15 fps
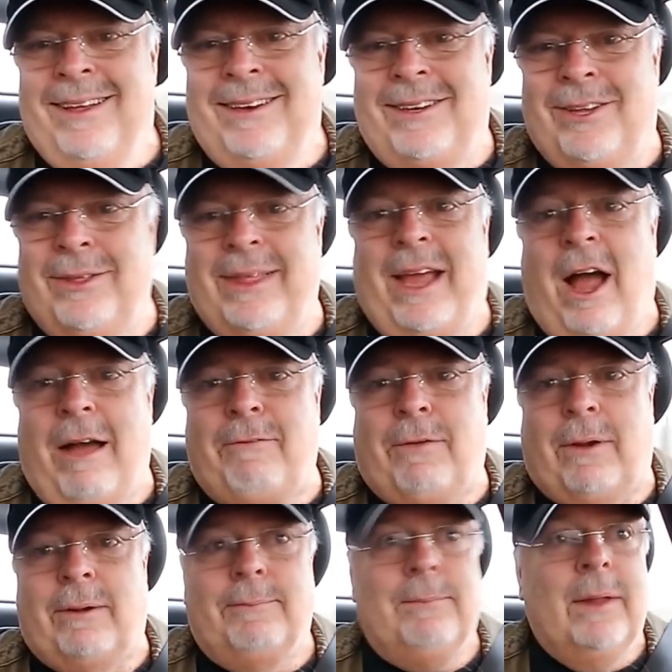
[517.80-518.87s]
to the
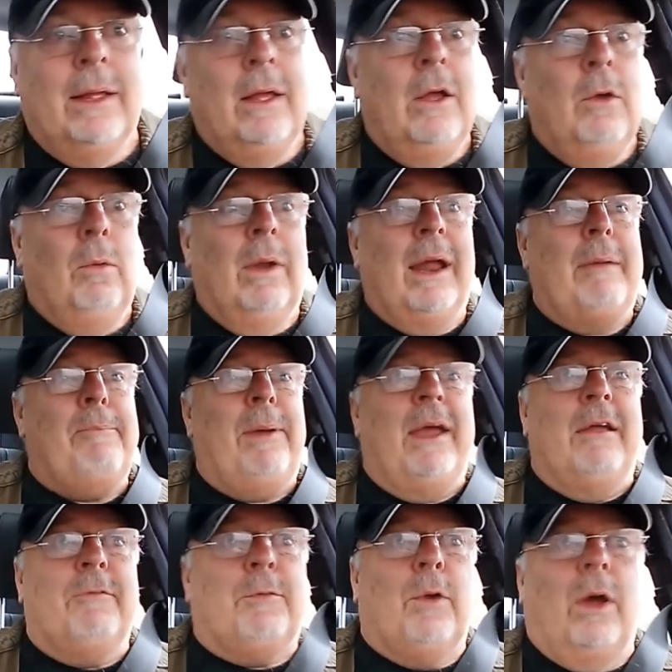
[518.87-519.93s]
offer. Well, I'm
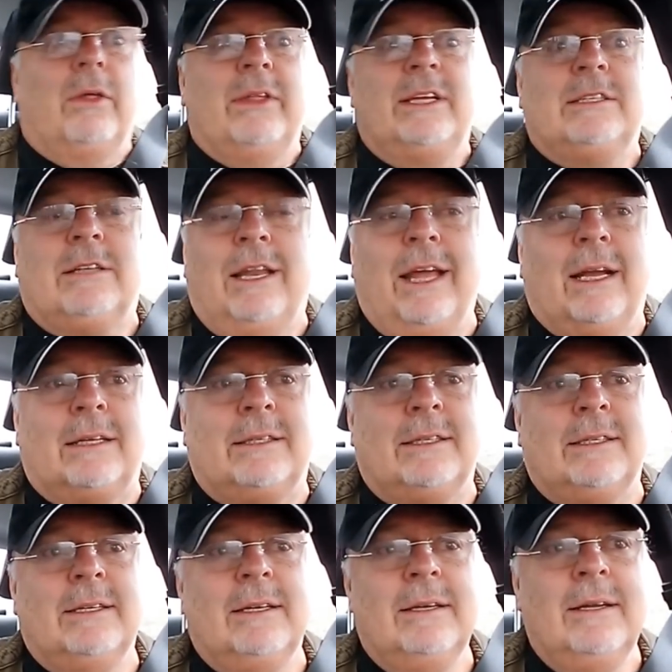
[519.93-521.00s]
paying for all these
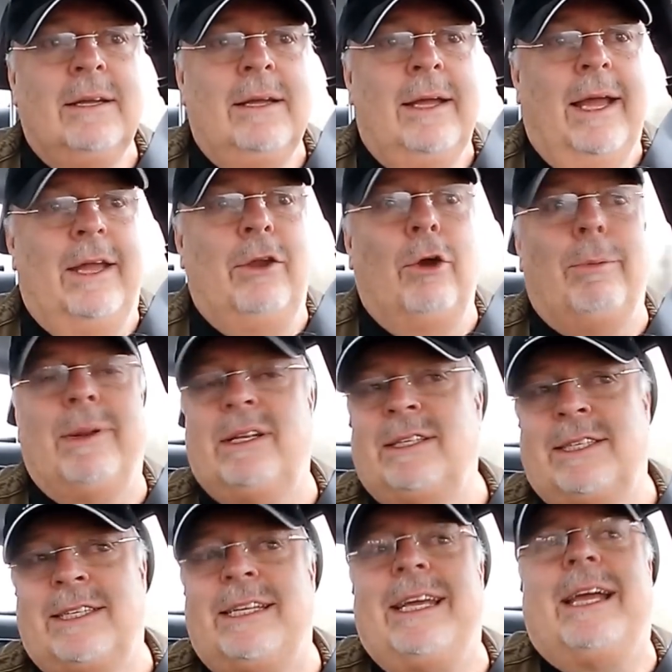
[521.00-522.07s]
clicks, and nobody's
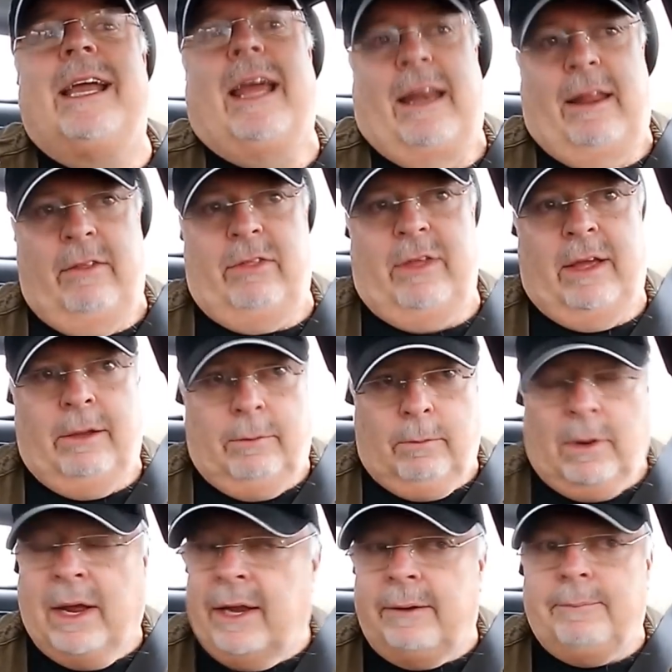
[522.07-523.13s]
seeing anything,
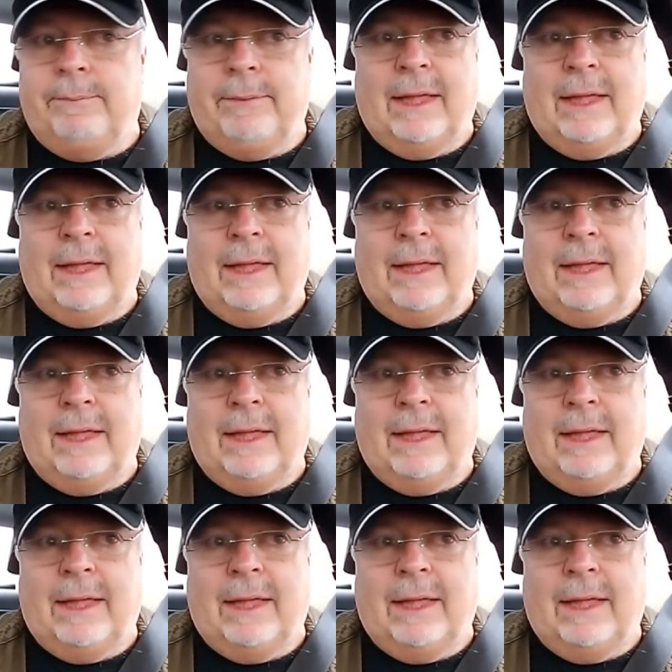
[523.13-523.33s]
right?